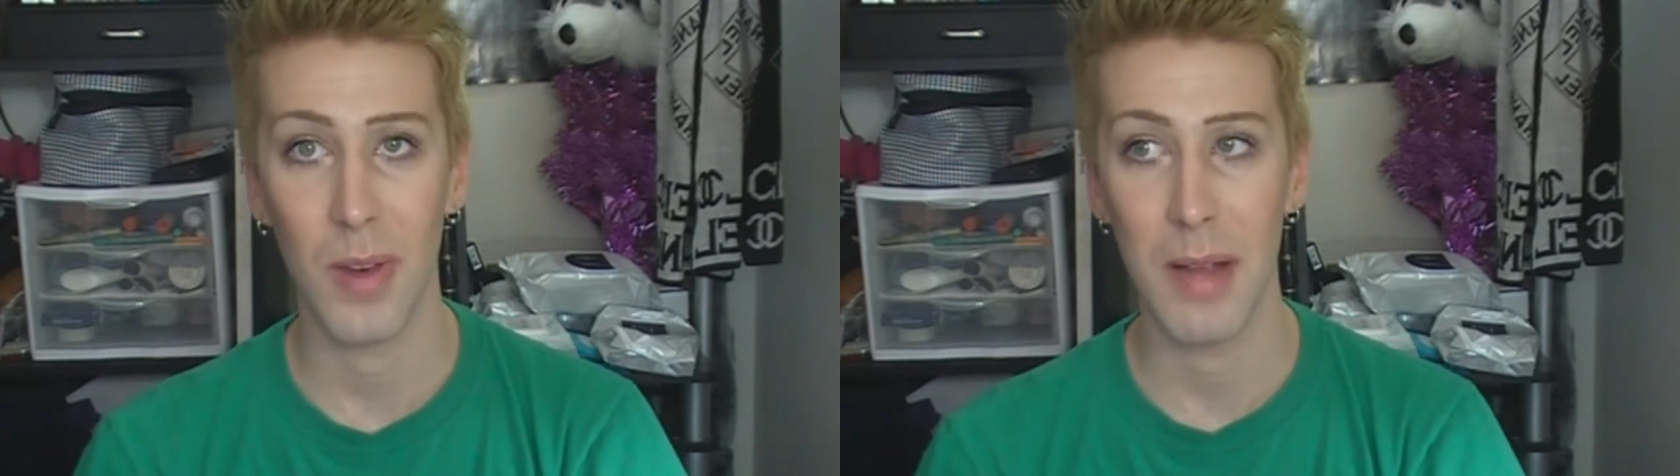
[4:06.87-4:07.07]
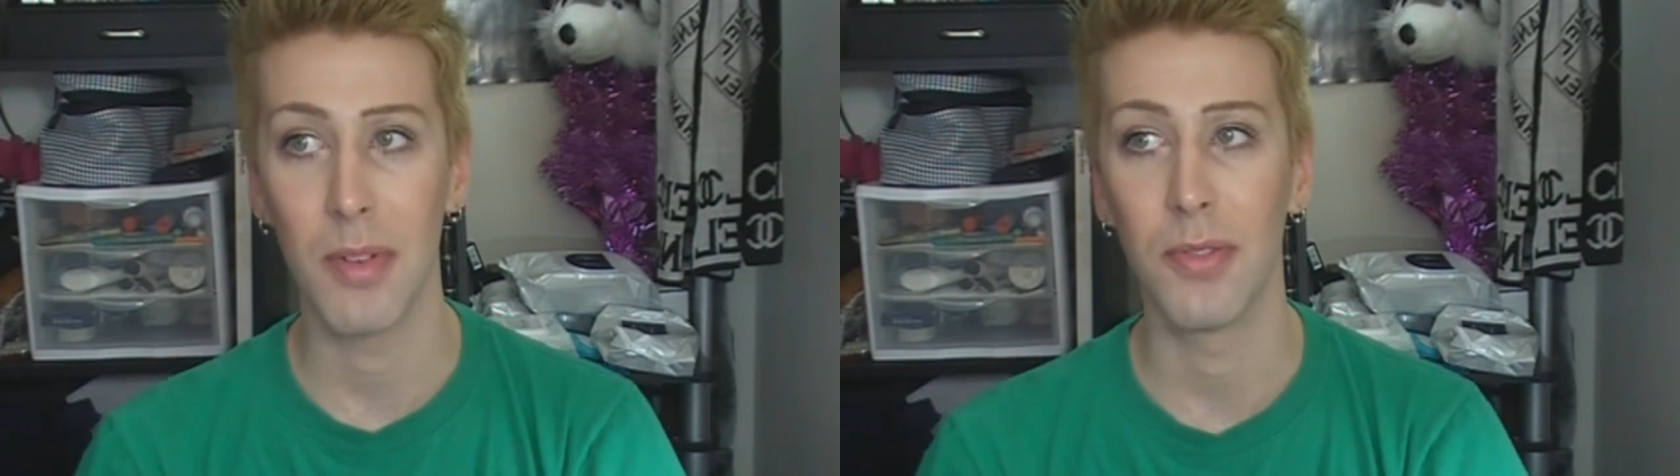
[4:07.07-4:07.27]

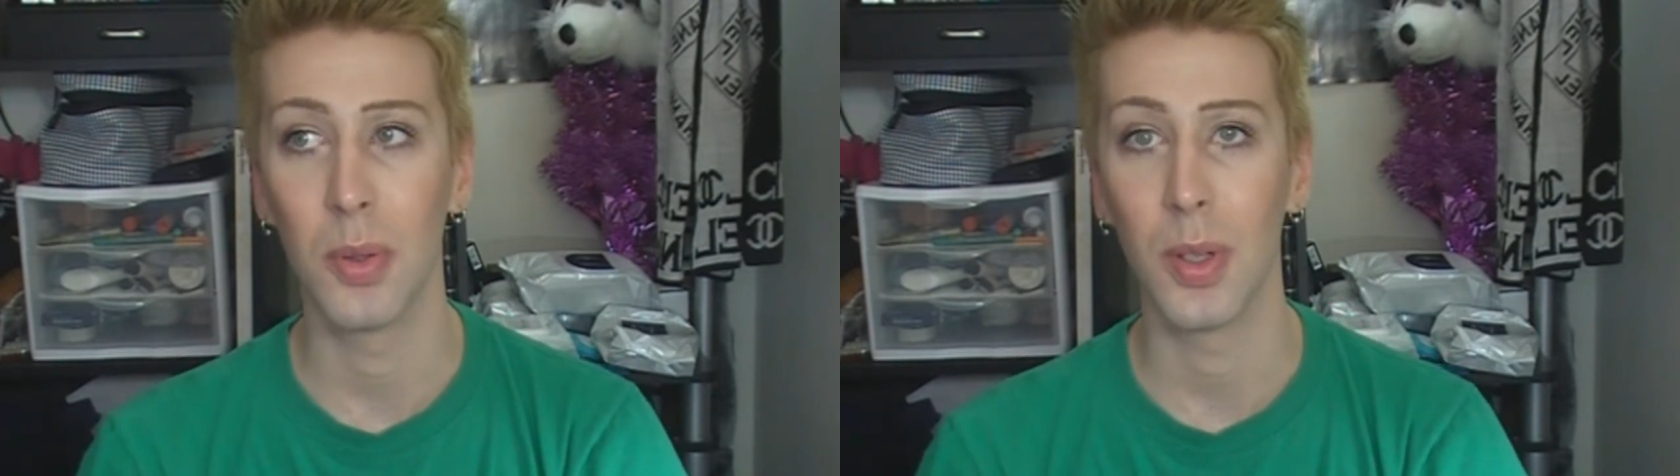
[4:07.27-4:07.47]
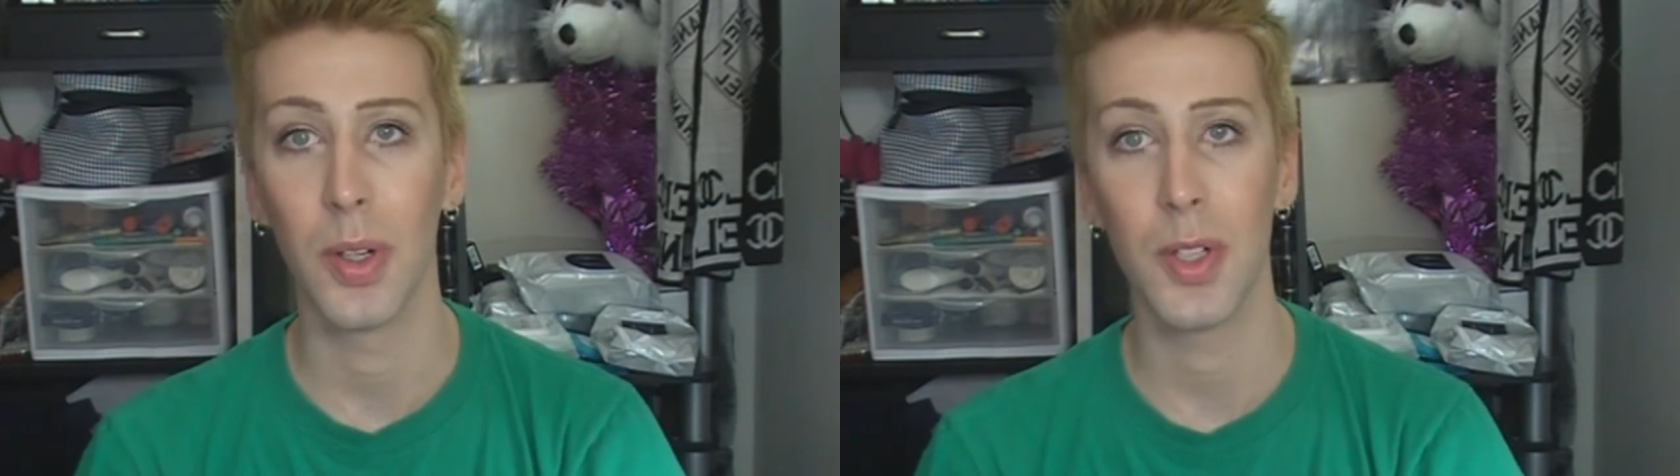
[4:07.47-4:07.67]
right
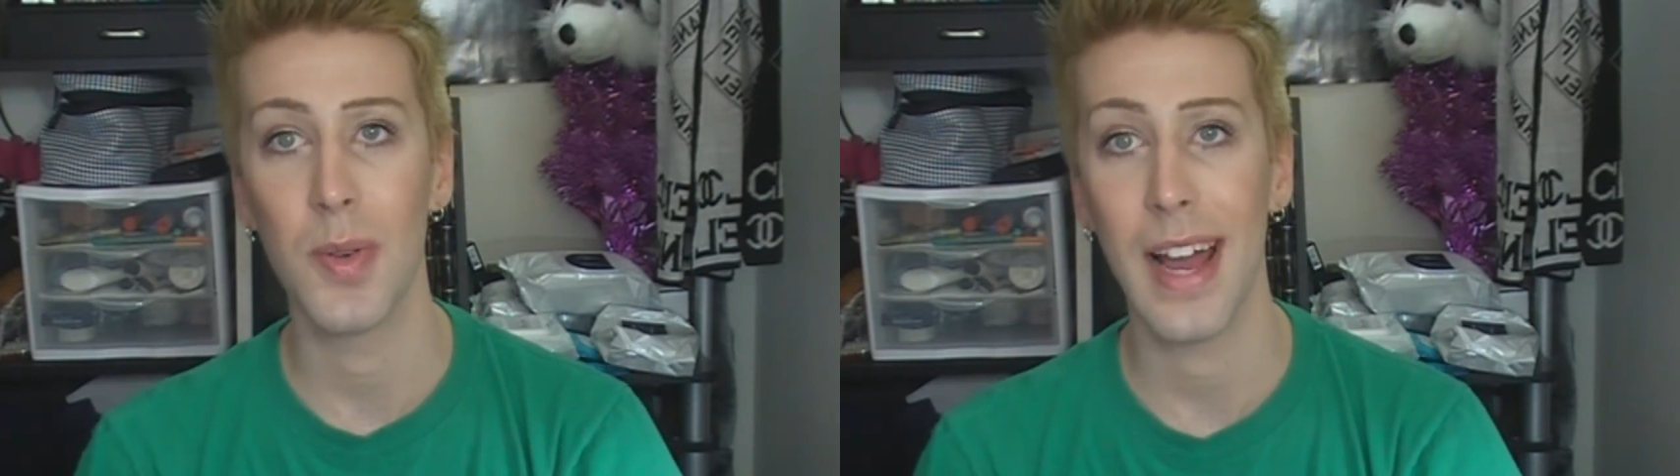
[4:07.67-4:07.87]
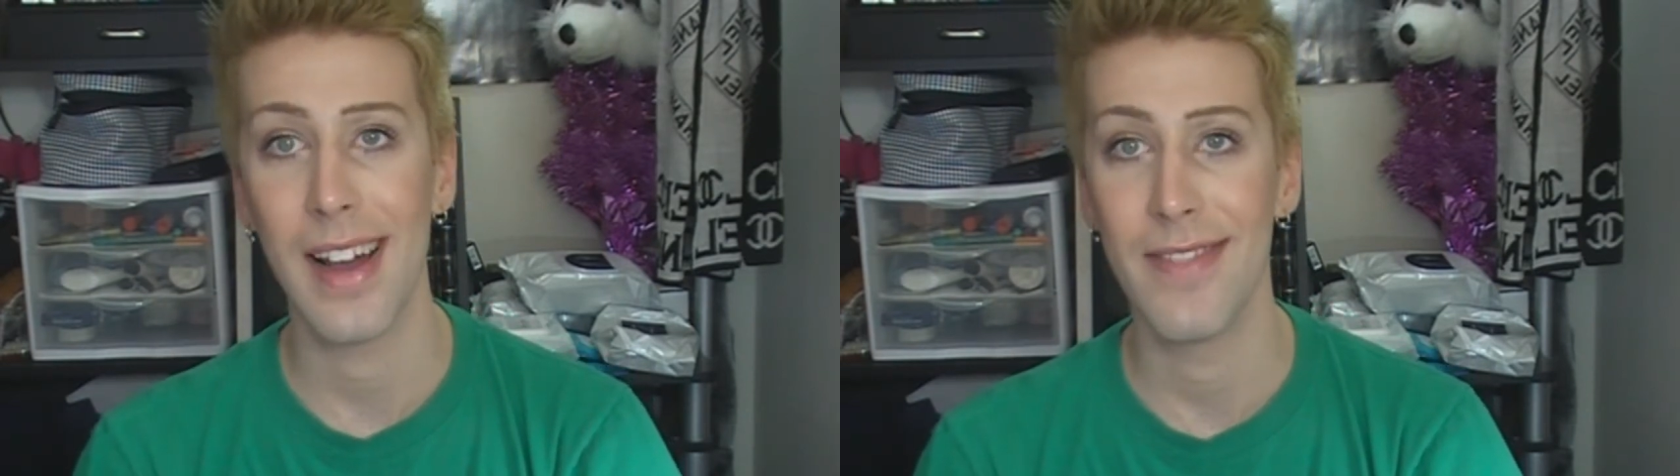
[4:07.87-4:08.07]
before
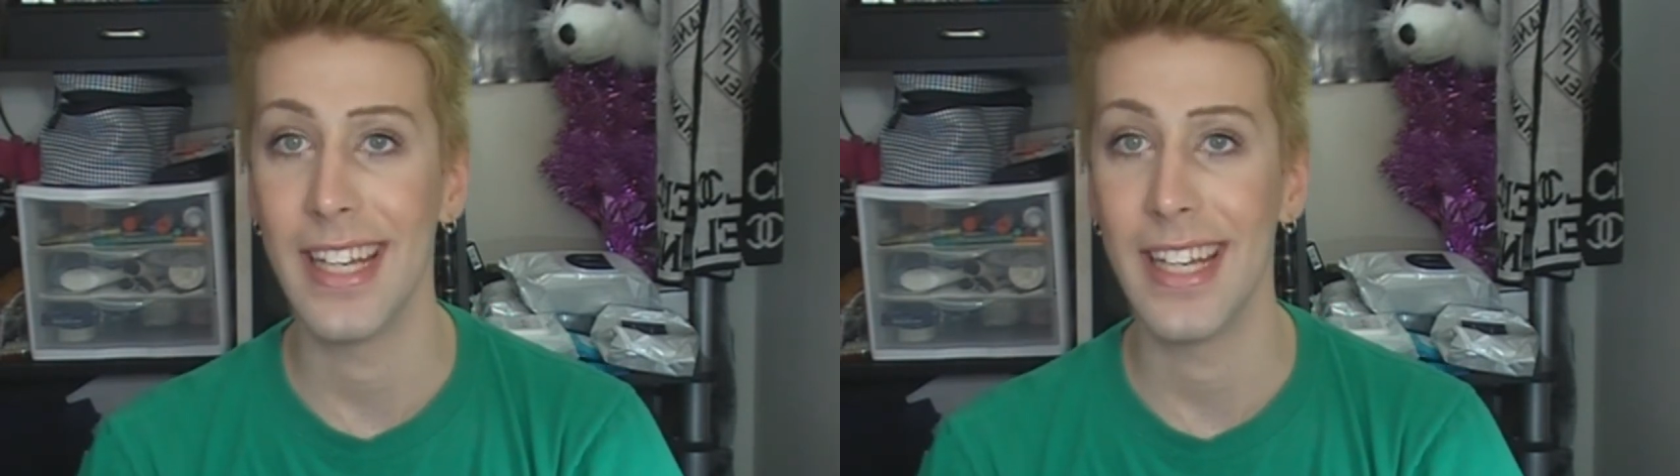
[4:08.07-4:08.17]
you have